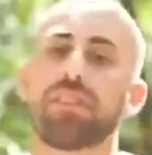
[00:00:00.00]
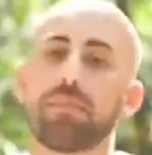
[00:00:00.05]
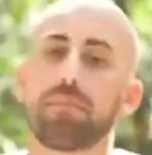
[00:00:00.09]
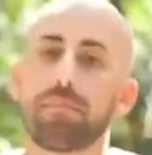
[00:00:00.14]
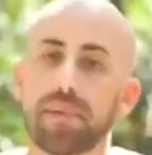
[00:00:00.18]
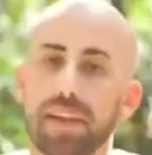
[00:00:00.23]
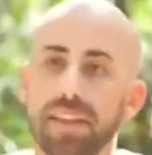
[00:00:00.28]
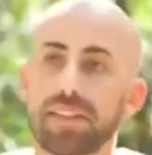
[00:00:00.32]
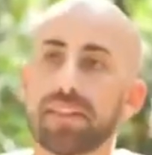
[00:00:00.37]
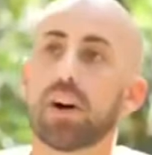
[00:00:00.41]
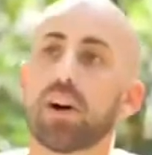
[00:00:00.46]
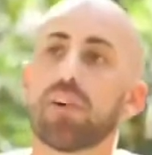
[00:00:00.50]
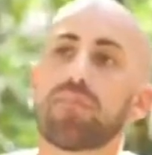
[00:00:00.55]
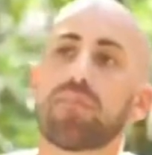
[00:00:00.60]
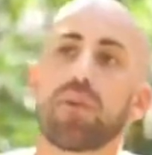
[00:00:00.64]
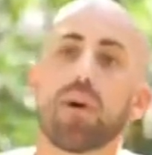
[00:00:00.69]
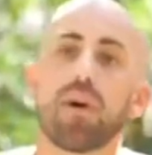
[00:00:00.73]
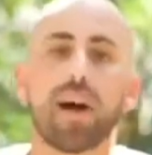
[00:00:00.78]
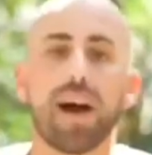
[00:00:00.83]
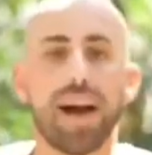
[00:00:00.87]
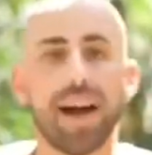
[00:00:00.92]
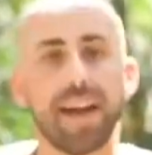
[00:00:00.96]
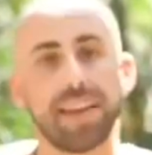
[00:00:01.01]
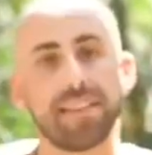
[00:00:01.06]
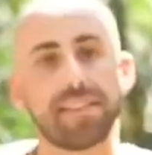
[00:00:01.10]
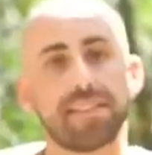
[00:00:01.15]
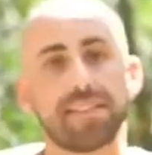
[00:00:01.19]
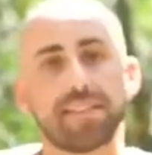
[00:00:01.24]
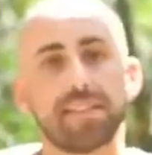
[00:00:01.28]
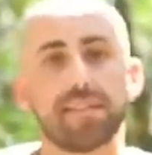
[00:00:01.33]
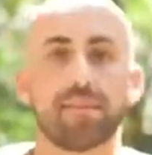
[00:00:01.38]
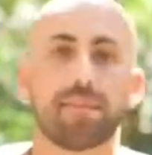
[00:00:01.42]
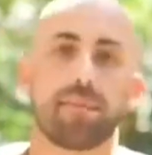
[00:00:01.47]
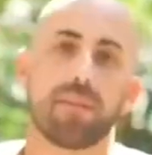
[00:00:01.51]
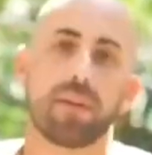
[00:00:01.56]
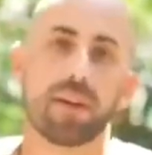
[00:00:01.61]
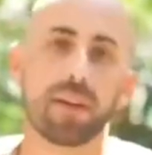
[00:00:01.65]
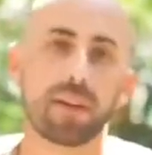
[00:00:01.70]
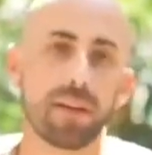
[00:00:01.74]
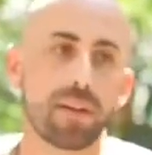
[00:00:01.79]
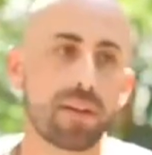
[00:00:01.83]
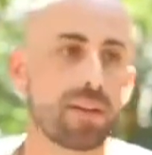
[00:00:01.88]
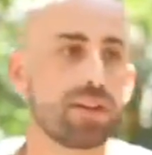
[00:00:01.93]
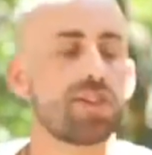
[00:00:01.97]
depend of your height.
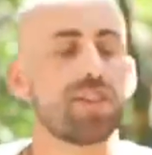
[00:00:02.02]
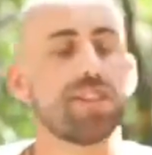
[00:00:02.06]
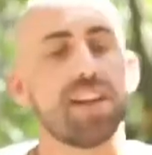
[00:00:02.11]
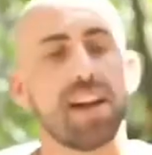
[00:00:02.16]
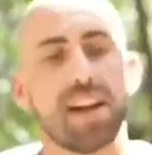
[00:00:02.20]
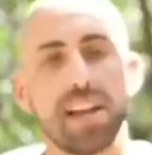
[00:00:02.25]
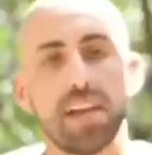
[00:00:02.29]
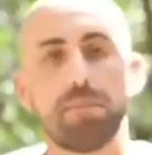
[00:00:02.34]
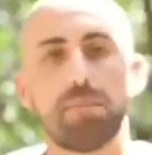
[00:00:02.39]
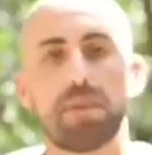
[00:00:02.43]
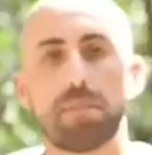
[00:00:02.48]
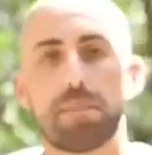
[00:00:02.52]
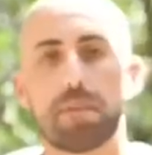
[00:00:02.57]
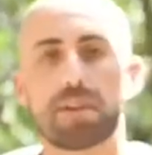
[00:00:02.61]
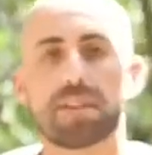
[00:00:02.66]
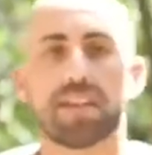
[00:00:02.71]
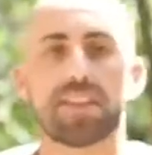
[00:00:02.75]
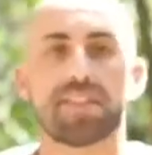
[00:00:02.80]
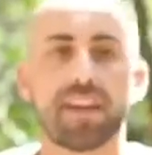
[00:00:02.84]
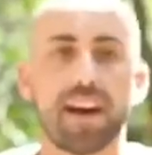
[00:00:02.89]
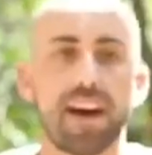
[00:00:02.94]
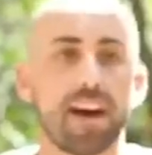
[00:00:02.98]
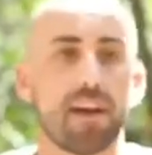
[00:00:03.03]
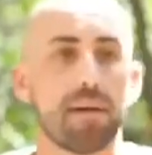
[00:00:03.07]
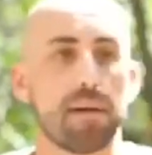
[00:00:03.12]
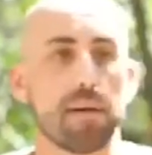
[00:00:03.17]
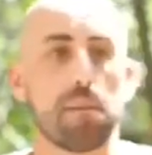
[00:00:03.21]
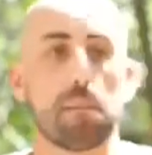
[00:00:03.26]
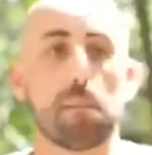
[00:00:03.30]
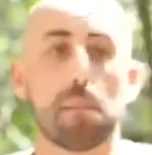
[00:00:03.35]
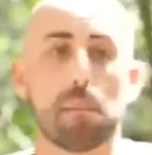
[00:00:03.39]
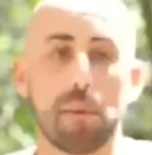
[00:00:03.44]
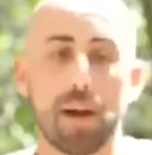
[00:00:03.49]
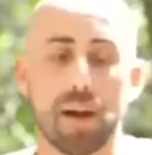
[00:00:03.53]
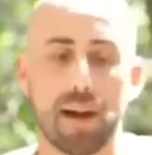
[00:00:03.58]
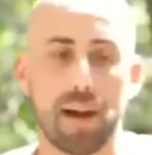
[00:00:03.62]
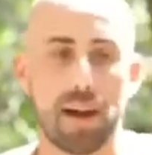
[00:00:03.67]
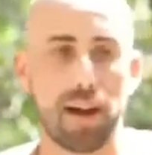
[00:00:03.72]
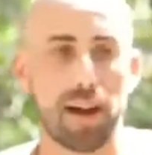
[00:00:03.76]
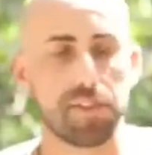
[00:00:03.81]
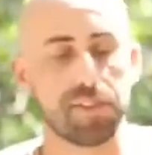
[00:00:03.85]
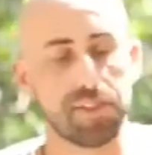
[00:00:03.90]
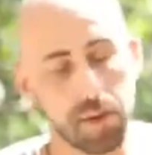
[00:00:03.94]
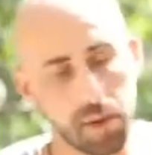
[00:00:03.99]
Generally people that
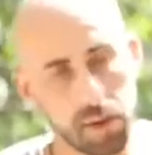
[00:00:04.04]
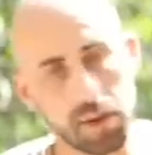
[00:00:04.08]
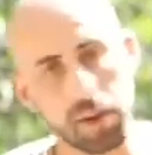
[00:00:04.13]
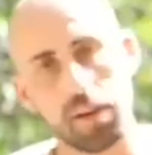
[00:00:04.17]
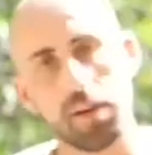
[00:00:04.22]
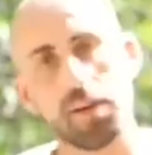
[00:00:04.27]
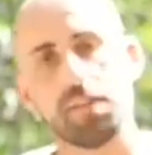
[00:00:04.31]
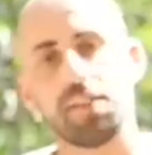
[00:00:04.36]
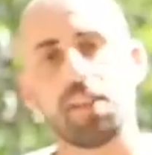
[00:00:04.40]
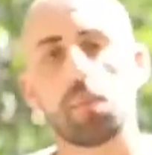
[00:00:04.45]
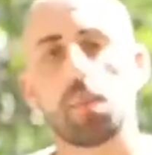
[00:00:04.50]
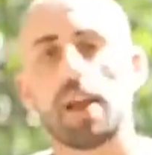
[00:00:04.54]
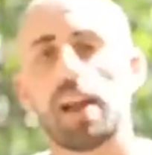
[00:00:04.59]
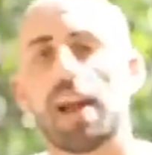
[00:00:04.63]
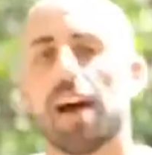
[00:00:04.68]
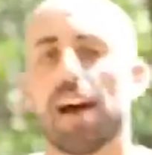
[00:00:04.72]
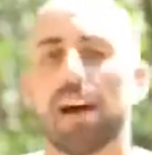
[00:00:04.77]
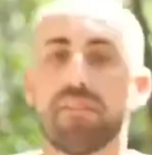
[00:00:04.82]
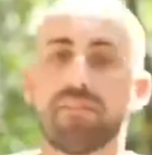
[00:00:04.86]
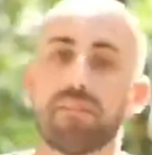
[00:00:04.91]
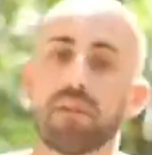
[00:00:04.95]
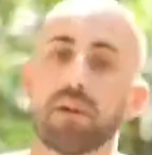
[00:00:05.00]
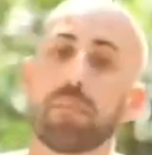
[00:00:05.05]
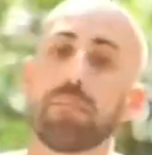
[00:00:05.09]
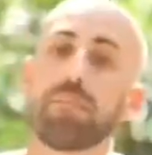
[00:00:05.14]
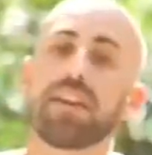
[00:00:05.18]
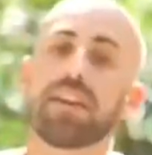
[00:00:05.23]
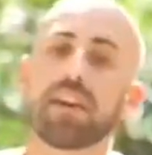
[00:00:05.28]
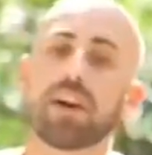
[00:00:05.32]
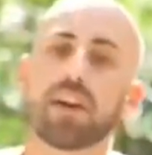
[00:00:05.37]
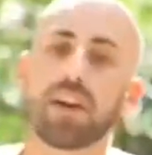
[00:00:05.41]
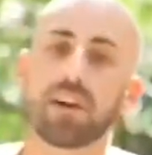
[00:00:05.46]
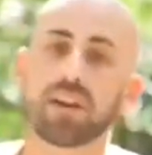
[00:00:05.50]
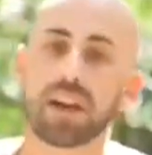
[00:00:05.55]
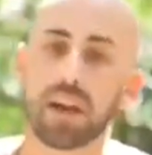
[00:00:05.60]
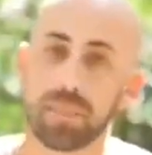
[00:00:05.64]
are taller, they will have a bigger lung